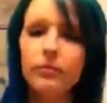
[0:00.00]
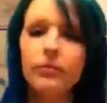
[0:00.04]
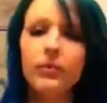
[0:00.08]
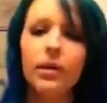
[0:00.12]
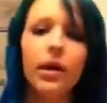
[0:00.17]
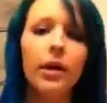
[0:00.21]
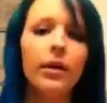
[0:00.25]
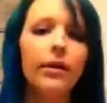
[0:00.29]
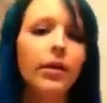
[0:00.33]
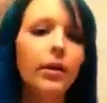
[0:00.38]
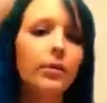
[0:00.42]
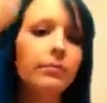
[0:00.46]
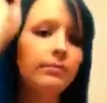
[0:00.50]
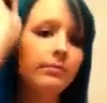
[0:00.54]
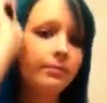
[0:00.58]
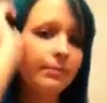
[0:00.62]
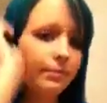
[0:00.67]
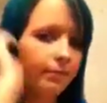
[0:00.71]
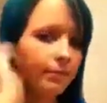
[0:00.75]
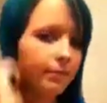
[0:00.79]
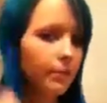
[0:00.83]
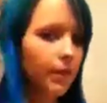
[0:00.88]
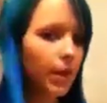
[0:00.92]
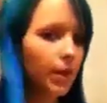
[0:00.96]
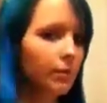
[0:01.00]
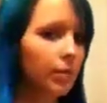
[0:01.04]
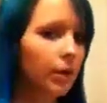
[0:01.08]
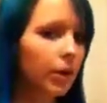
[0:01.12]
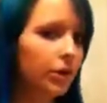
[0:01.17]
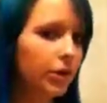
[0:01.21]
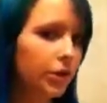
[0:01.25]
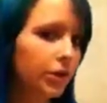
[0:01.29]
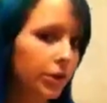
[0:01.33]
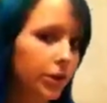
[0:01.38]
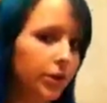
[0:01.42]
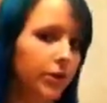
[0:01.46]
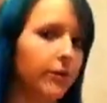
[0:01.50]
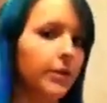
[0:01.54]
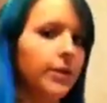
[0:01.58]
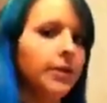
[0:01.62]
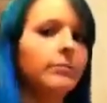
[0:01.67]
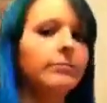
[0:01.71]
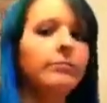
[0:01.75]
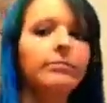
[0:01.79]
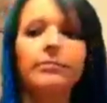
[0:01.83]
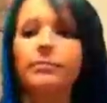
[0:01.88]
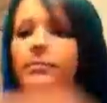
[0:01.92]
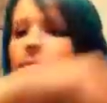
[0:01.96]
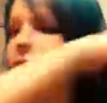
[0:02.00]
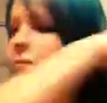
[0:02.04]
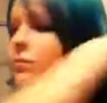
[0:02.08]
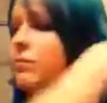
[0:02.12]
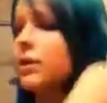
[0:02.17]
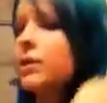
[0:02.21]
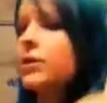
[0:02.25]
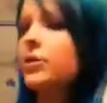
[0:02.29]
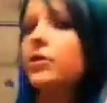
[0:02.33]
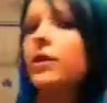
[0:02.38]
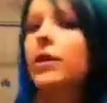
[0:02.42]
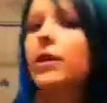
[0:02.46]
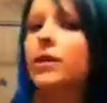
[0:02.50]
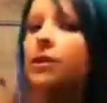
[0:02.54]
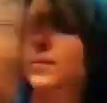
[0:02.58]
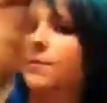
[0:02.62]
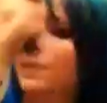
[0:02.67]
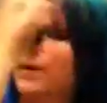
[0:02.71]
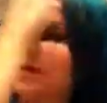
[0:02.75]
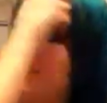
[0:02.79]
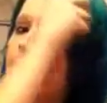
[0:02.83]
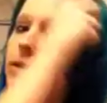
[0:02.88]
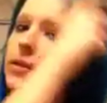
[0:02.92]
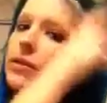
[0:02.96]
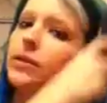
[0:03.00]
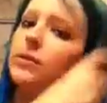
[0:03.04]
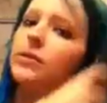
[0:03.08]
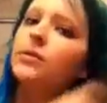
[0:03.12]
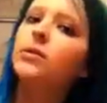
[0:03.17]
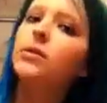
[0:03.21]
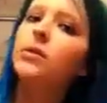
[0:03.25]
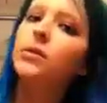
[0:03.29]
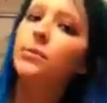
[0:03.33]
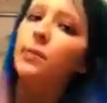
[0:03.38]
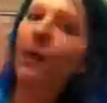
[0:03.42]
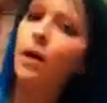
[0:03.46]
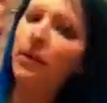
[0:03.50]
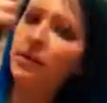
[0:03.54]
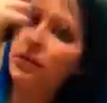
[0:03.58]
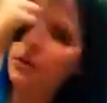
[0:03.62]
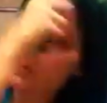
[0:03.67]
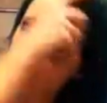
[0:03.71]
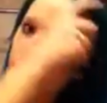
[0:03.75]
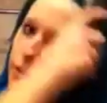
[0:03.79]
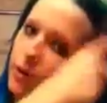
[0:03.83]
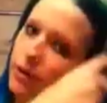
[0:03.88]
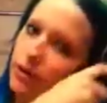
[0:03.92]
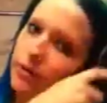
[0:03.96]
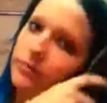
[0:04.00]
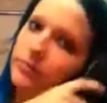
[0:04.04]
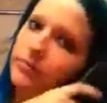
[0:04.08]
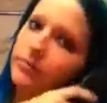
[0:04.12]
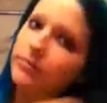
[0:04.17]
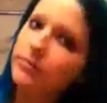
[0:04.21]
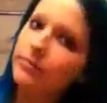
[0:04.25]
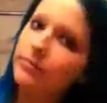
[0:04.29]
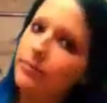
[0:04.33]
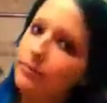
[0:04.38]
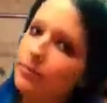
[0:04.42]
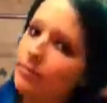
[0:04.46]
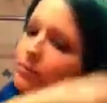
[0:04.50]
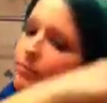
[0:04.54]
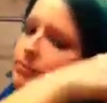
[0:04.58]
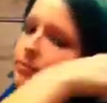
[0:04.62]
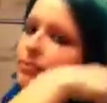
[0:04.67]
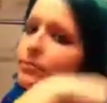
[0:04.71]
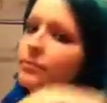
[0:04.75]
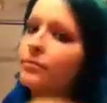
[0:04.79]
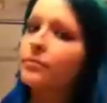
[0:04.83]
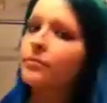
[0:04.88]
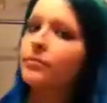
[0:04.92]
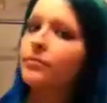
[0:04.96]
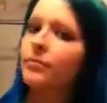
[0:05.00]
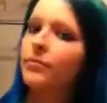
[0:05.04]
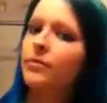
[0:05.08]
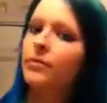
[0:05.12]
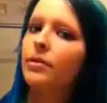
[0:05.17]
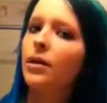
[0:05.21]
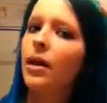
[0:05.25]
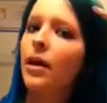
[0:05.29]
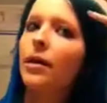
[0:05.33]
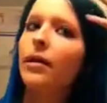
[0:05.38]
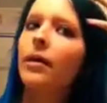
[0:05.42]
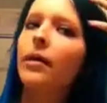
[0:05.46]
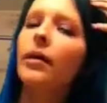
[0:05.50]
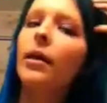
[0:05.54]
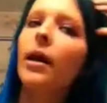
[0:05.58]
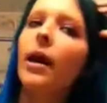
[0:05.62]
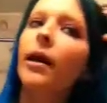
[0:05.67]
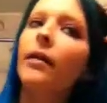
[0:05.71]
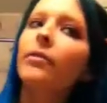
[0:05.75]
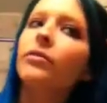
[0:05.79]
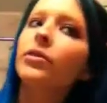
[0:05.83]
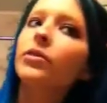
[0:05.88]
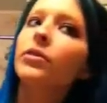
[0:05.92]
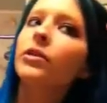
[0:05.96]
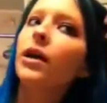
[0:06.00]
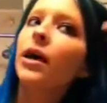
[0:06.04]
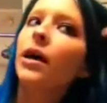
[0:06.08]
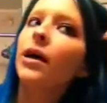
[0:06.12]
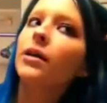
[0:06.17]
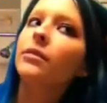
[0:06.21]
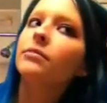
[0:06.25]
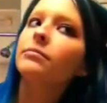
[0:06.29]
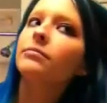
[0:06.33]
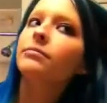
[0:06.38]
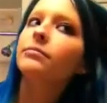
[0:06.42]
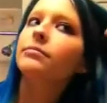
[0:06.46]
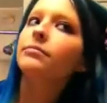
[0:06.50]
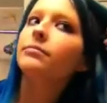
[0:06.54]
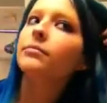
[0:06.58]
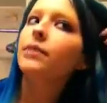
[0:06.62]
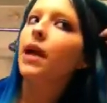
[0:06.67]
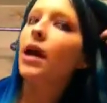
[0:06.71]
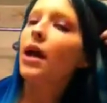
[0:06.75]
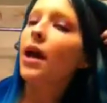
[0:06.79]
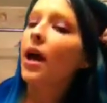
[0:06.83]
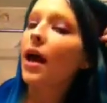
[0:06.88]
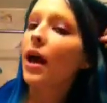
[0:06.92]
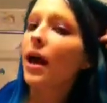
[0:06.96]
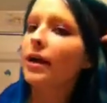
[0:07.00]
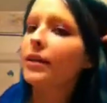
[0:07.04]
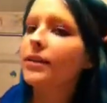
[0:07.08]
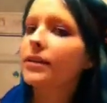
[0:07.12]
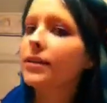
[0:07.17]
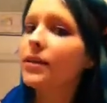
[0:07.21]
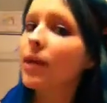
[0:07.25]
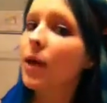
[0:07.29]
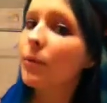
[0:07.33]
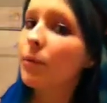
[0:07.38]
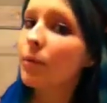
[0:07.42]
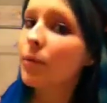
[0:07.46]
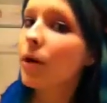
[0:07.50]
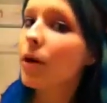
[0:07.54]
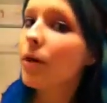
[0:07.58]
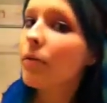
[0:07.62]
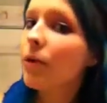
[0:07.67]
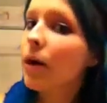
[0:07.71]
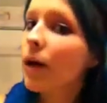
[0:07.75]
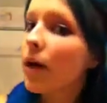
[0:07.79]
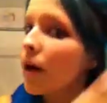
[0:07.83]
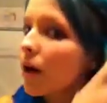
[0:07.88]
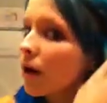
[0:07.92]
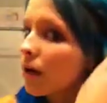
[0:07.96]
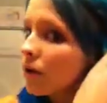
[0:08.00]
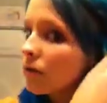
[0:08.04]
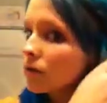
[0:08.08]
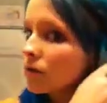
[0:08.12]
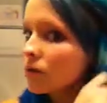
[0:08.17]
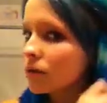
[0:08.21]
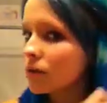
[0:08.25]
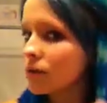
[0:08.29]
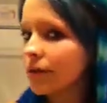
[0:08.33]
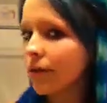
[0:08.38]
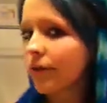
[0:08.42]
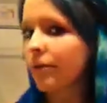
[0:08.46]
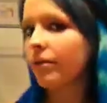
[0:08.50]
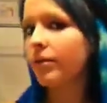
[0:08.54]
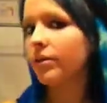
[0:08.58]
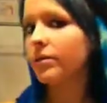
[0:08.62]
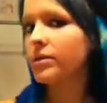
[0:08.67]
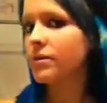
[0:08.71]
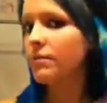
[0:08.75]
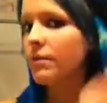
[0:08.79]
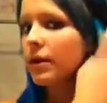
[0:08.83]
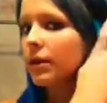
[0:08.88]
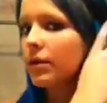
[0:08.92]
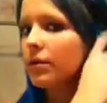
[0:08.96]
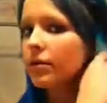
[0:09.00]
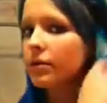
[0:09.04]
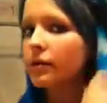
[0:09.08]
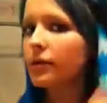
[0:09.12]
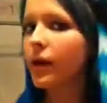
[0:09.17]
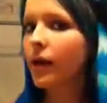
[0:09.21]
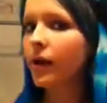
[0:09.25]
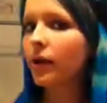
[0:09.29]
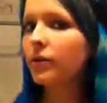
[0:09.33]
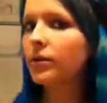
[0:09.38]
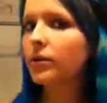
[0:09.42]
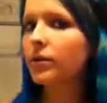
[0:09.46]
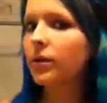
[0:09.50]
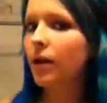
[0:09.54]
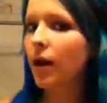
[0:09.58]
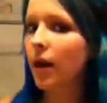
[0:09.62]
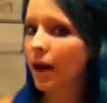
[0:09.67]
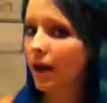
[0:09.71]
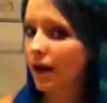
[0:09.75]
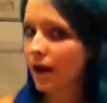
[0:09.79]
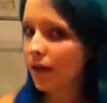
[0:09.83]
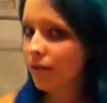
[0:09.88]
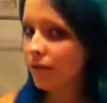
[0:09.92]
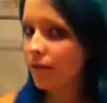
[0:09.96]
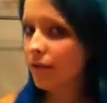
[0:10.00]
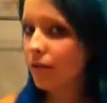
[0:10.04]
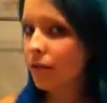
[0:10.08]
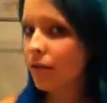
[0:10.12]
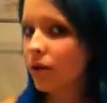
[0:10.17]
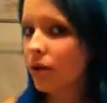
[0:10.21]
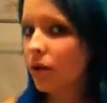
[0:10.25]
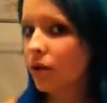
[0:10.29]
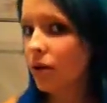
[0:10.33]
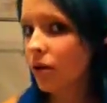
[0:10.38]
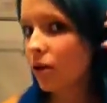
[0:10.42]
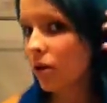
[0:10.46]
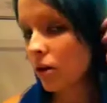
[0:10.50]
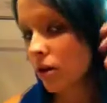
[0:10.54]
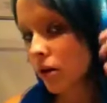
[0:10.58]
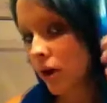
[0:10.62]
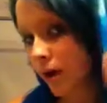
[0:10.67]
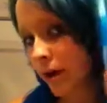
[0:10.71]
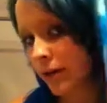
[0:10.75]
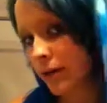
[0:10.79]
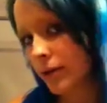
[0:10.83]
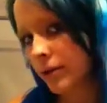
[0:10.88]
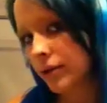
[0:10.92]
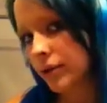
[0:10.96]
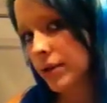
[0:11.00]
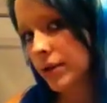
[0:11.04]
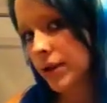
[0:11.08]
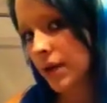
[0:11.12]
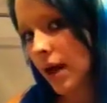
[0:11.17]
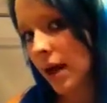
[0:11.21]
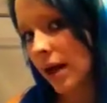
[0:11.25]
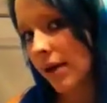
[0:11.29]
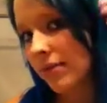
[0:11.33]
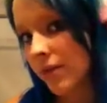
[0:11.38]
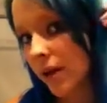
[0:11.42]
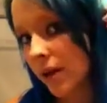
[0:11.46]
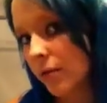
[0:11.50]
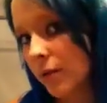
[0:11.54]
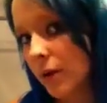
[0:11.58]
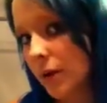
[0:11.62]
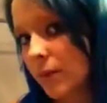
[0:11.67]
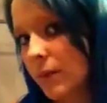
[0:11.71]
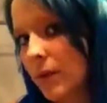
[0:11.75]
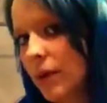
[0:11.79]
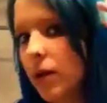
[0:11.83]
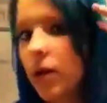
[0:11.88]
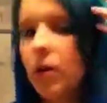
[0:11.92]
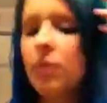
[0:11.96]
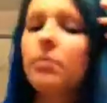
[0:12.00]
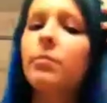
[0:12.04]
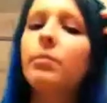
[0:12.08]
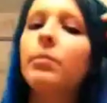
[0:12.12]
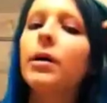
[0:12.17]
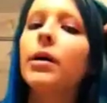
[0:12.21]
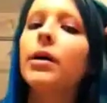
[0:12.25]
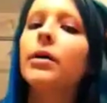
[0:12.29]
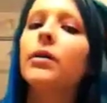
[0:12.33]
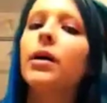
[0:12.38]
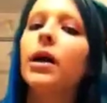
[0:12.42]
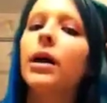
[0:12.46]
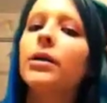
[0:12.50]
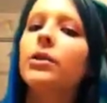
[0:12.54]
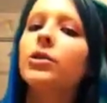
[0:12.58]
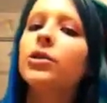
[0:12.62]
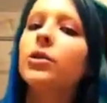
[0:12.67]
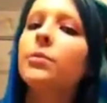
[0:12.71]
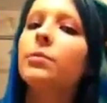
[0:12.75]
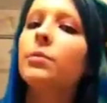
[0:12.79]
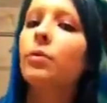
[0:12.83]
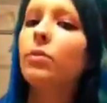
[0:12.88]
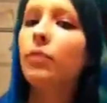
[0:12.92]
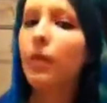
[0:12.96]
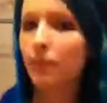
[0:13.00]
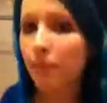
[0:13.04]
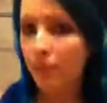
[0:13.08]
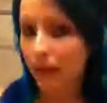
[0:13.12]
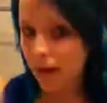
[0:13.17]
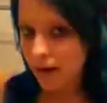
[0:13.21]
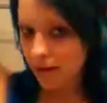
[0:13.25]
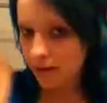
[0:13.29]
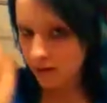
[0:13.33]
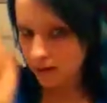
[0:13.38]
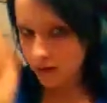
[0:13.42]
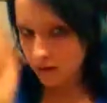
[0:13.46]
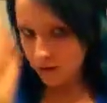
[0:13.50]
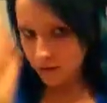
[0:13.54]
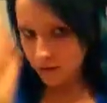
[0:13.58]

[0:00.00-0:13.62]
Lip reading: and then I brush through it, make sure the hairspray gets in the spots I want it. Okay, and then after that, I separate my hair so you can see my coon tails. As you can see, I have another one up here, but I usually pull that back.